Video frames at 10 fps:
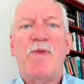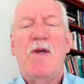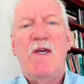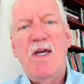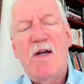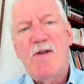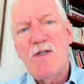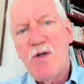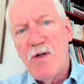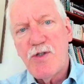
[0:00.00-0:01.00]
Here there's
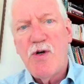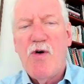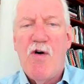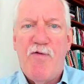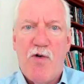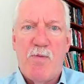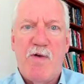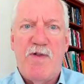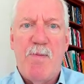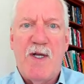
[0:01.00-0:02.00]
also a form
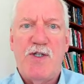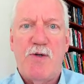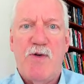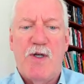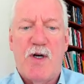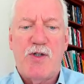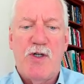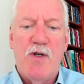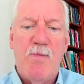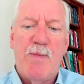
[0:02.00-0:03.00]
of dimension
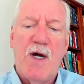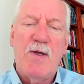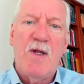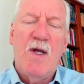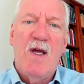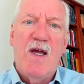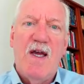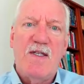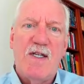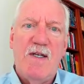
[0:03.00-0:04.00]
reduction, but
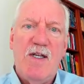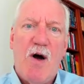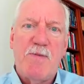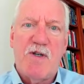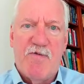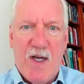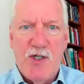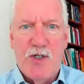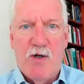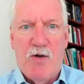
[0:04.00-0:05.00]
it's in the
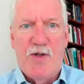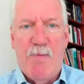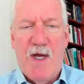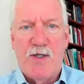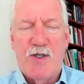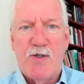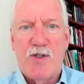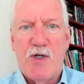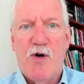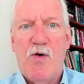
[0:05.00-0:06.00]
observational dimension.
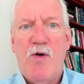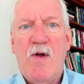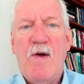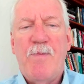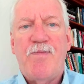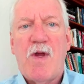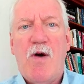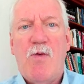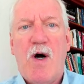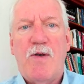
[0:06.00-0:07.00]
So
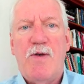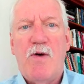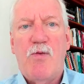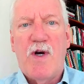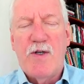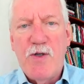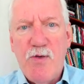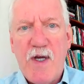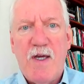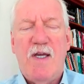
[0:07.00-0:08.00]
what we're
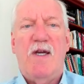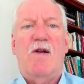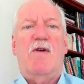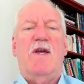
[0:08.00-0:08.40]
doing here